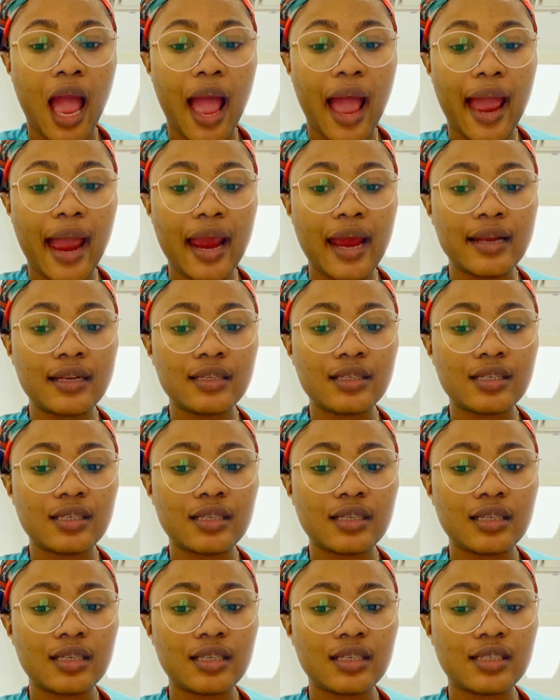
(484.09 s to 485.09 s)
And
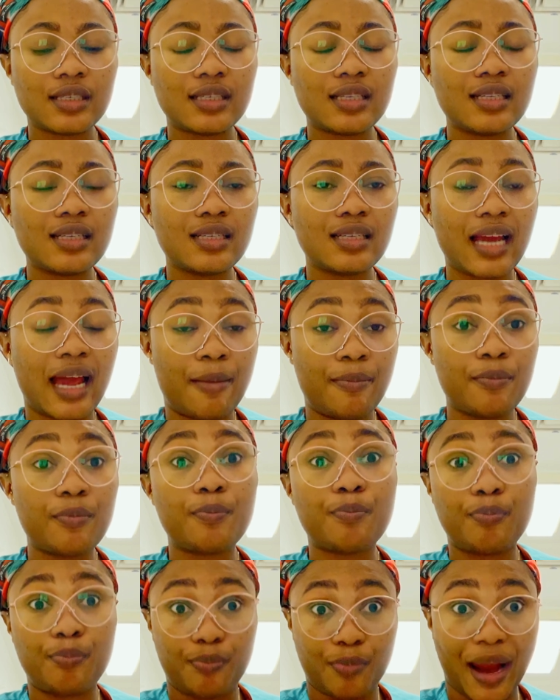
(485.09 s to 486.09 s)

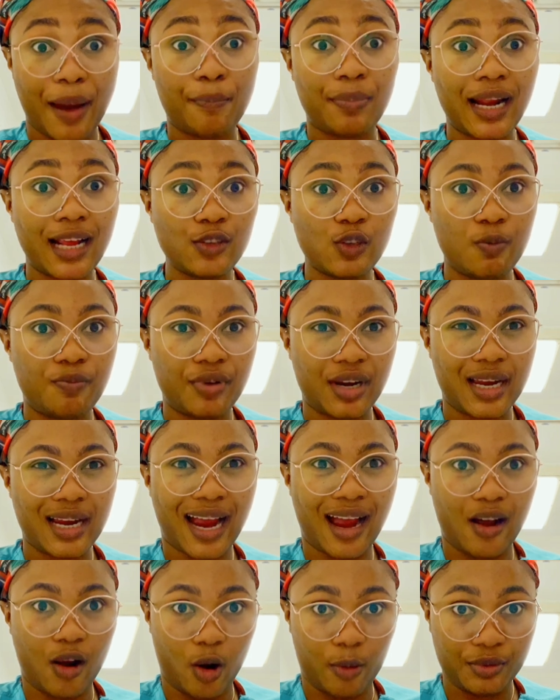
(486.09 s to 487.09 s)
I plan to bring
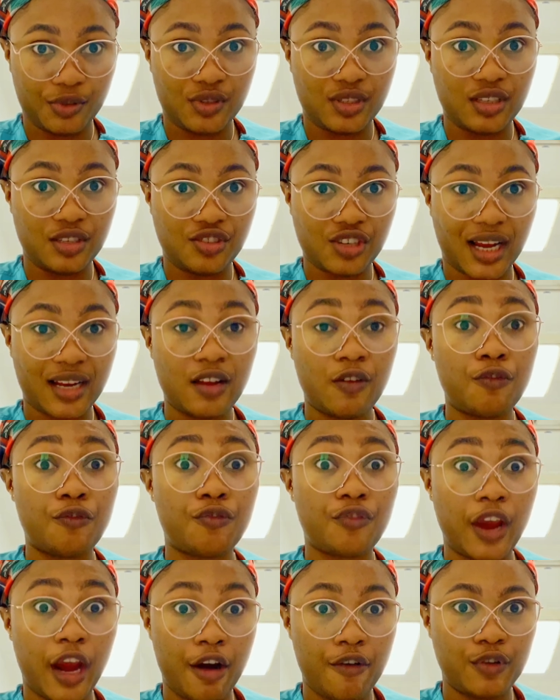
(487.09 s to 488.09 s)
her up to this channel
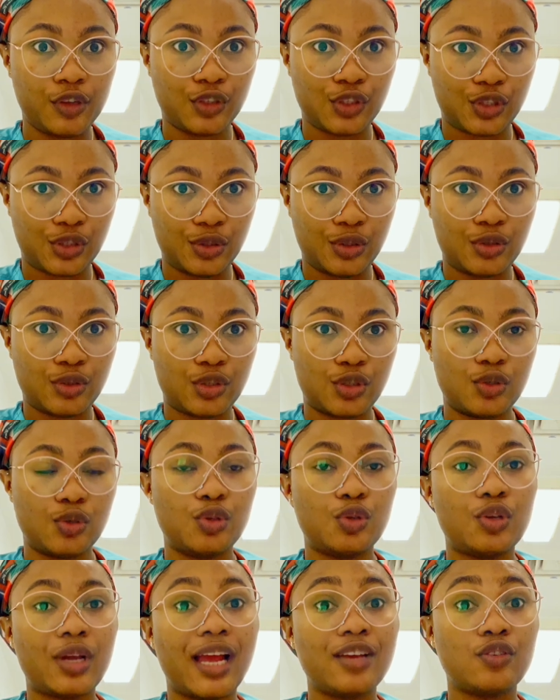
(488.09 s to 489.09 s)
very soon, so
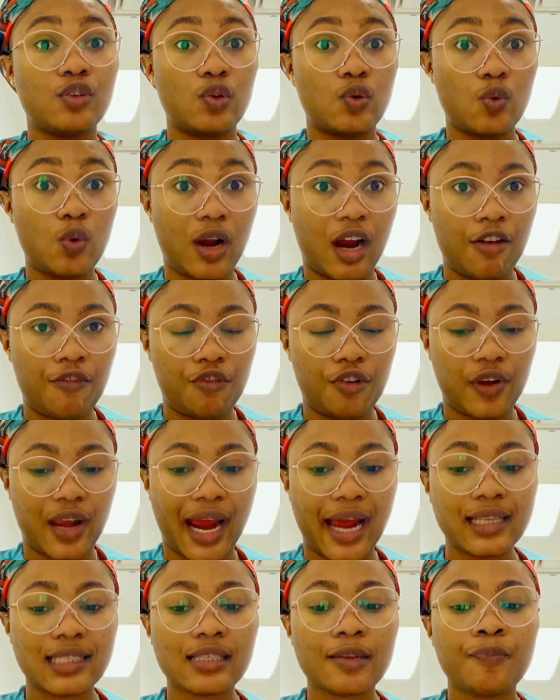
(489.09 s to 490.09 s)
you guys should look out for
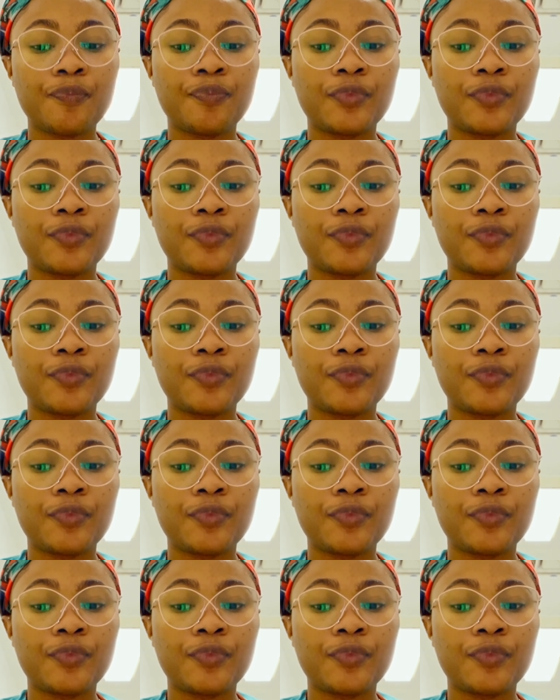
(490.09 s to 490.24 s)
that.